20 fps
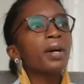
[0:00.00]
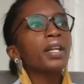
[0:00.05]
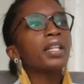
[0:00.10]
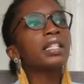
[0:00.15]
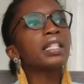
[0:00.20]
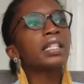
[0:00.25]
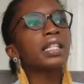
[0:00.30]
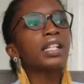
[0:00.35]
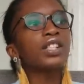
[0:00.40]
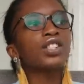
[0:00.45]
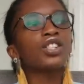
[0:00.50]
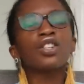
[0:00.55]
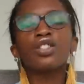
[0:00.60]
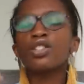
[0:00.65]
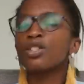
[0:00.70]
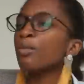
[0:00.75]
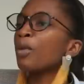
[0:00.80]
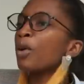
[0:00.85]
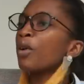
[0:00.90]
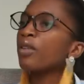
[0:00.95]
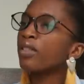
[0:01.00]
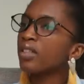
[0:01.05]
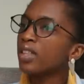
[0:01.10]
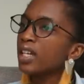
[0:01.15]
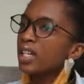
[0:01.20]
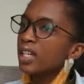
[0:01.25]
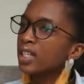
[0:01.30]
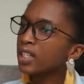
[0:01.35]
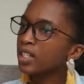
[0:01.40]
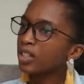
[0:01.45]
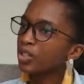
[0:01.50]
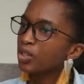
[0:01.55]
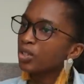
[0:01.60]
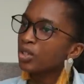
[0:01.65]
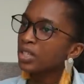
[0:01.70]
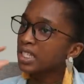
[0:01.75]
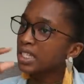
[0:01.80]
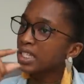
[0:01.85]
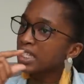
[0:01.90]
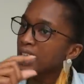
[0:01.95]
But it's such a small thing that
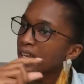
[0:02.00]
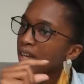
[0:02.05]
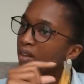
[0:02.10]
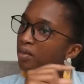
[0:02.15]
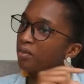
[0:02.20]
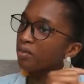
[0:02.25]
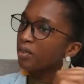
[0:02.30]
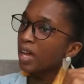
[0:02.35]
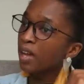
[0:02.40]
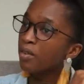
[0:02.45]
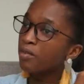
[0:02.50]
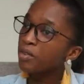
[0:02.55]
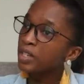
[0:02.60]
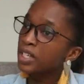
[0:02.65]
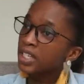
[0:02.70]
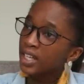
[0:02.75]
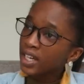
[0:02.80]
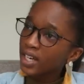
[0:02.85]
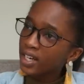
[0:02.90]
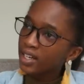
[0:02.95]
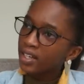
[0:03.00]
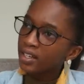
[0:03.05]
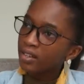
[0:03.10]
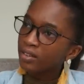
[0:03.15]
shows itself every day,